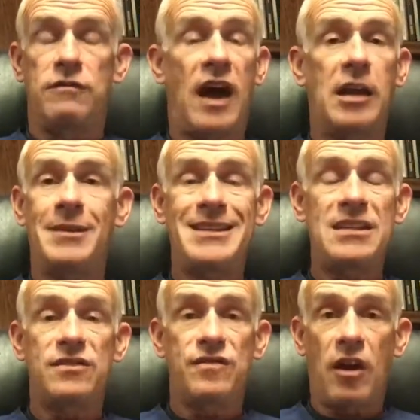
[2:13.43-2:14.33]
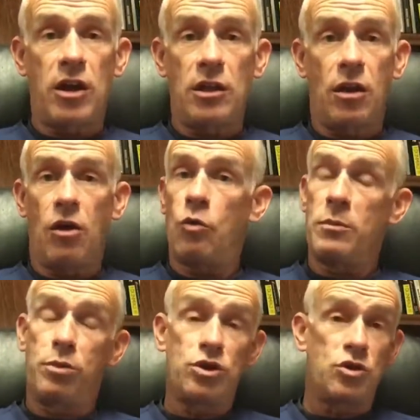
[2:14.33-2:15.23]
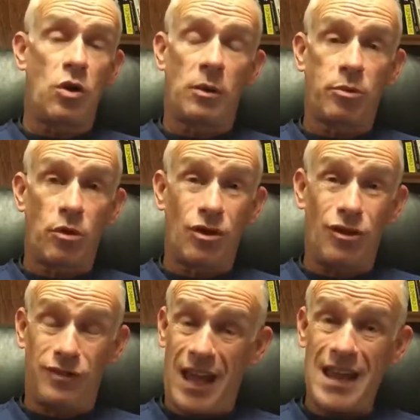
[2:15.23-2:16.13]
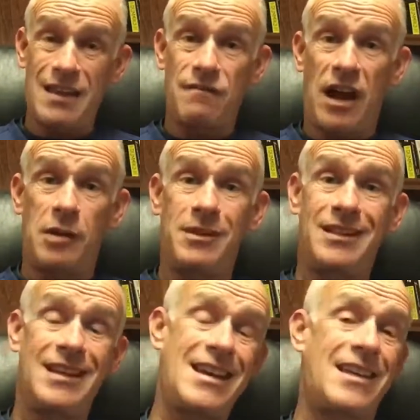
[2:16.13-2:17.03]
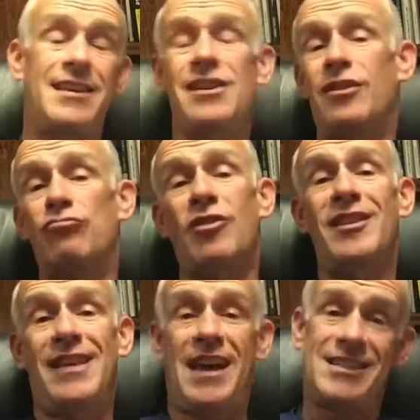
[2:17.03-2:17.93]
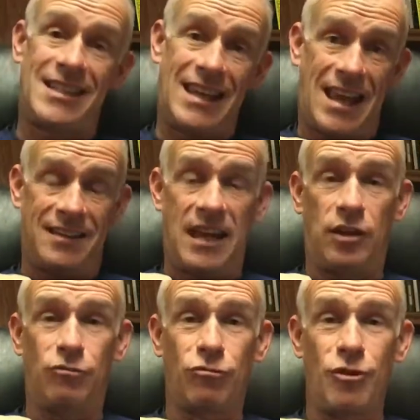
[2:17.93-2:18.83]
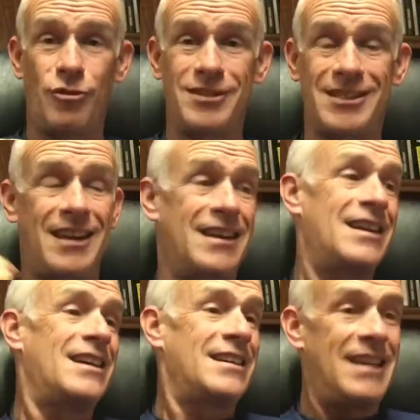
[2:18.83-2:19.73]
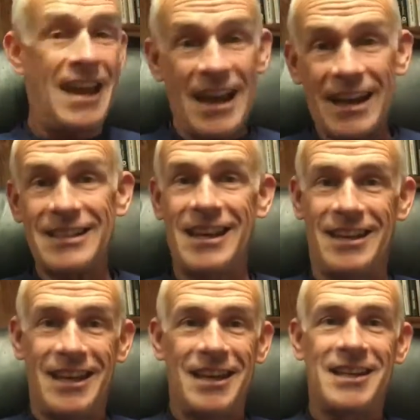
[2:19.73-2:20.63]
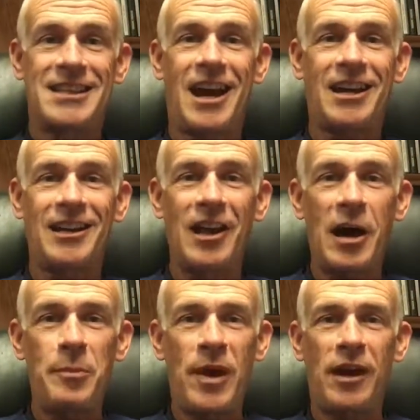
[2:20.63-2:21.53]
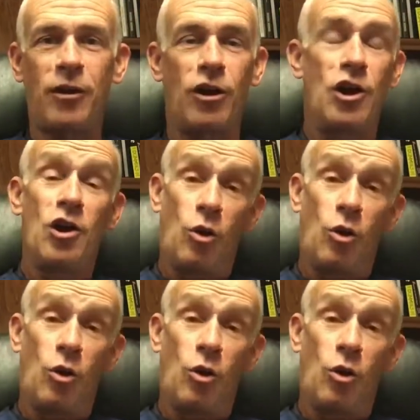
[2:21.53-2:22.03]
Your vitamin D is very low. We put you on a protocol of taking vitamin D, and then you can run the test again down the road and say, yeah, it's gotten a lot better.